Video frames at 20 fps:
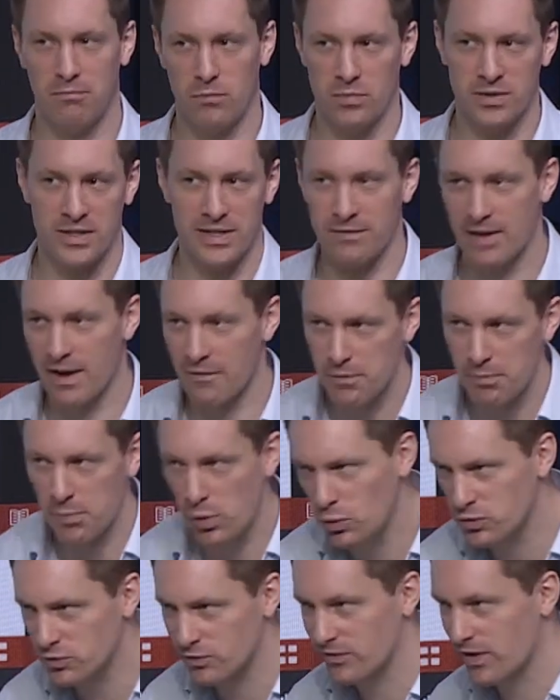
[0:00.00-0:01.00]
We didn't even have the
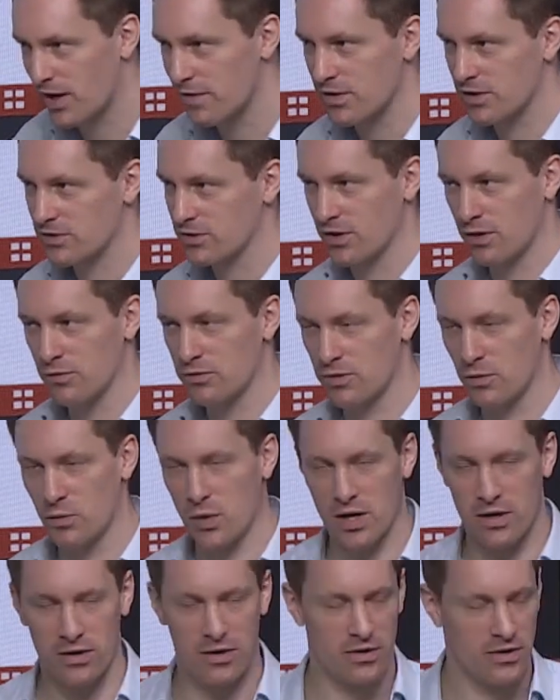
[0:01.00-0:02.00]
portal 5 years ago, so
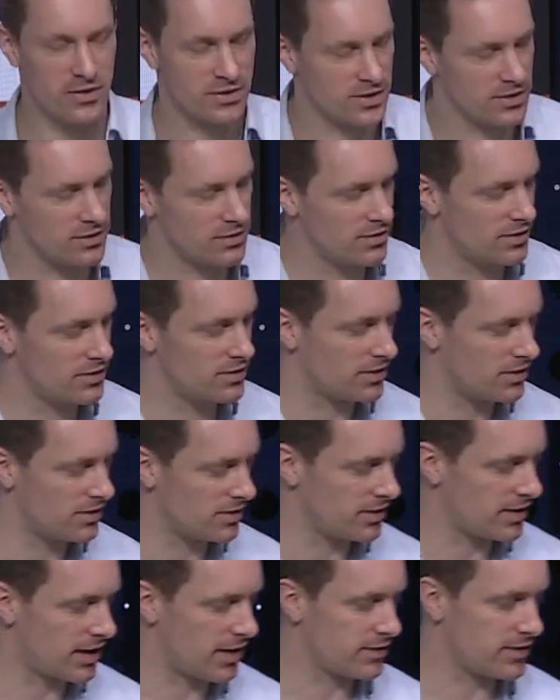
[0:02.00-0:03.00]
why on earth is
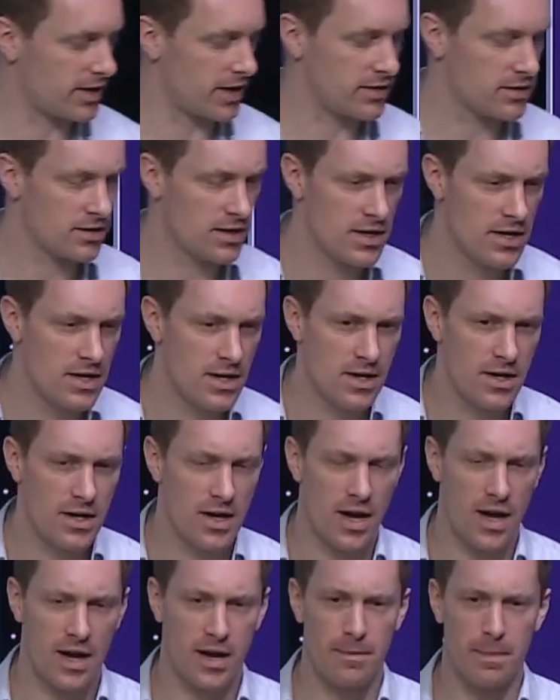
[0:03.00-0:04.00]
it out of date?
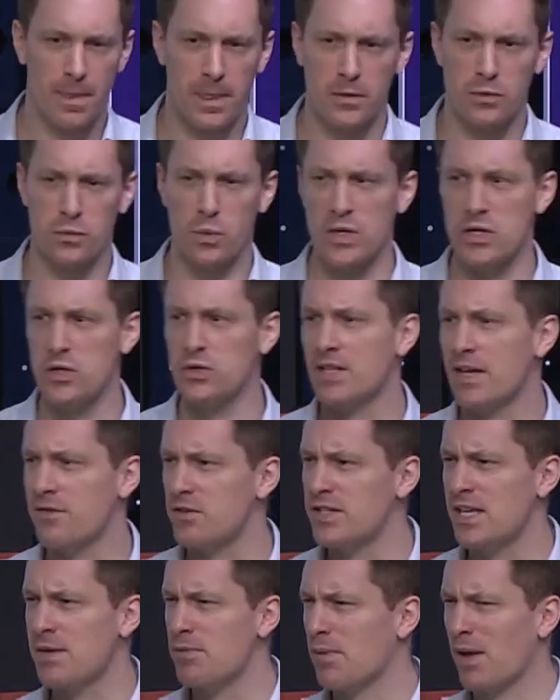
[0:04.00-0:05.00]
We used to have
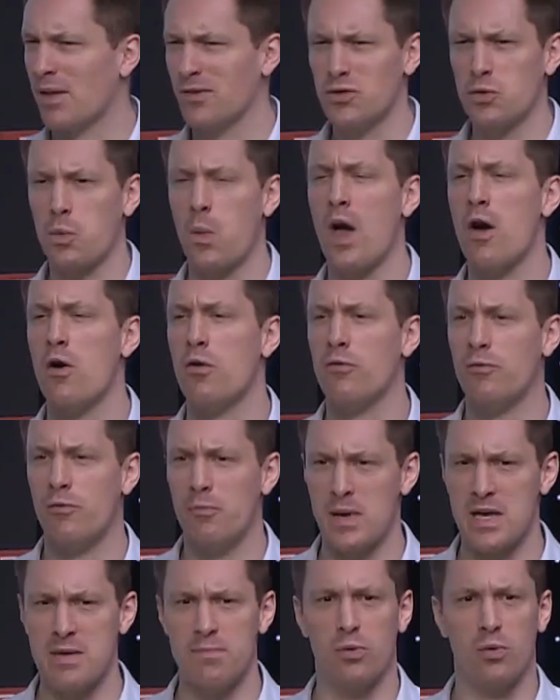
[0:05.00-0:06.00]
a team of about 12
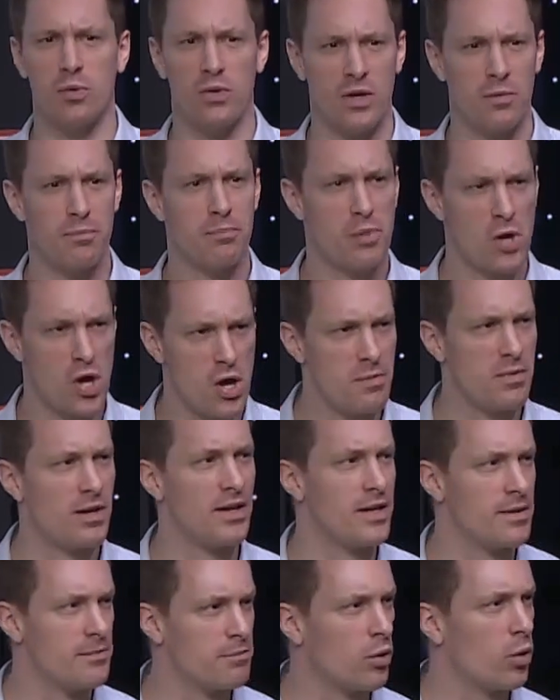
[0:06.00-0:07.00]
people that
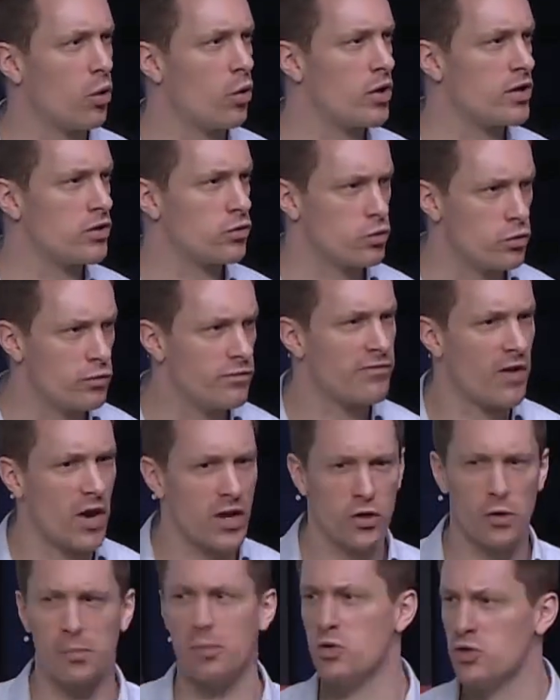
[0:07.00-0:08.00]
permanently employed to
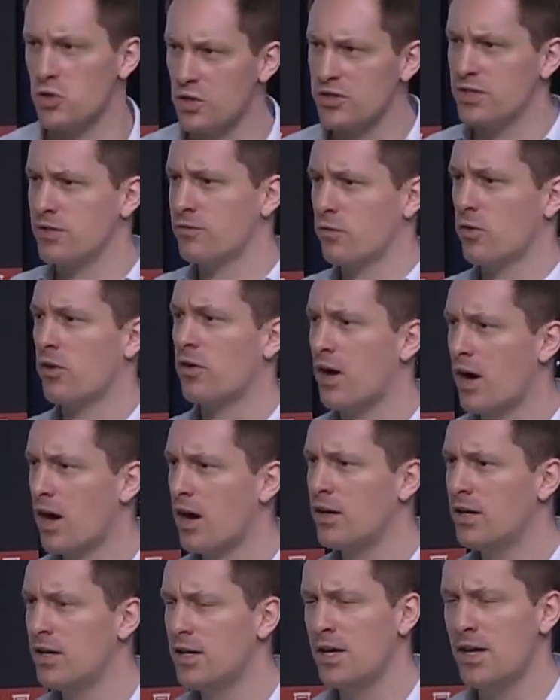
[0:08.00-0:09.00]
find opportunities for
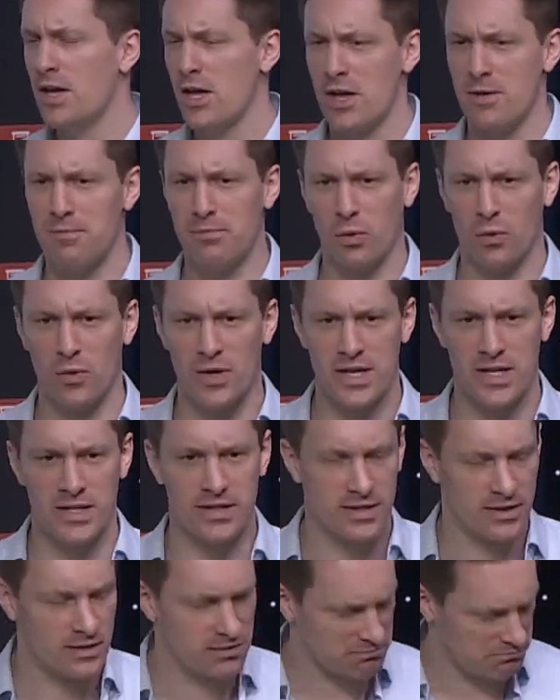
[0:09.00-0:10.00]
our
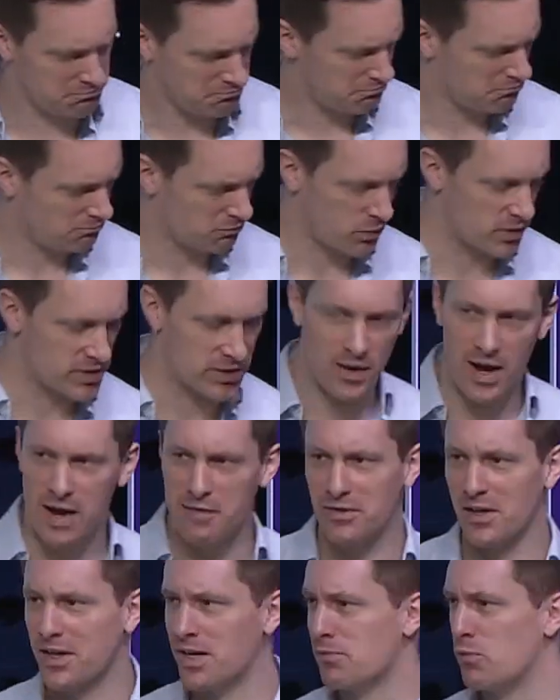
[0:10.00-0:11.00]
employees, and we don't
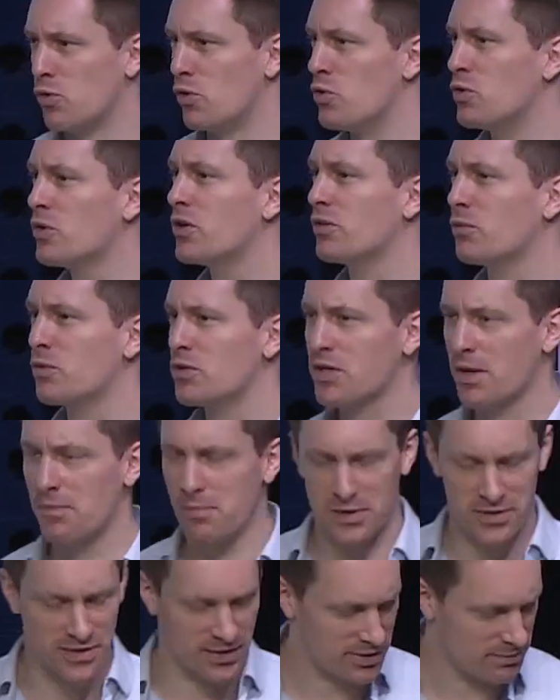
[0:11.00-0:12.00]
have that anymore. Which
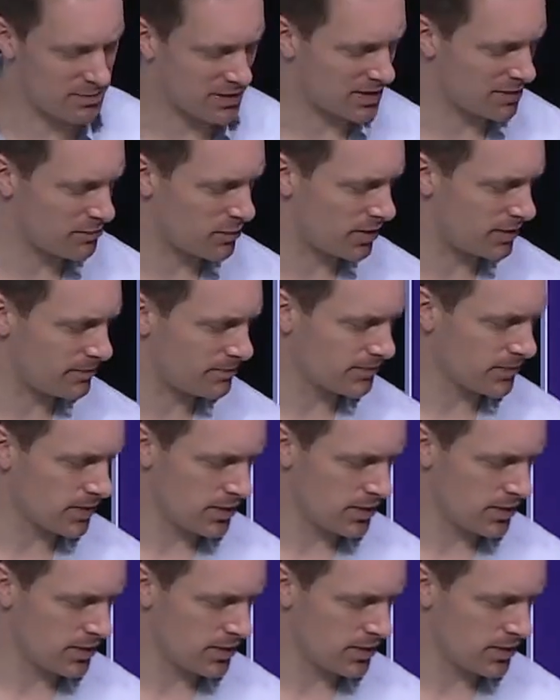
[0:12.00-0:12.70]
company is going to spend that money?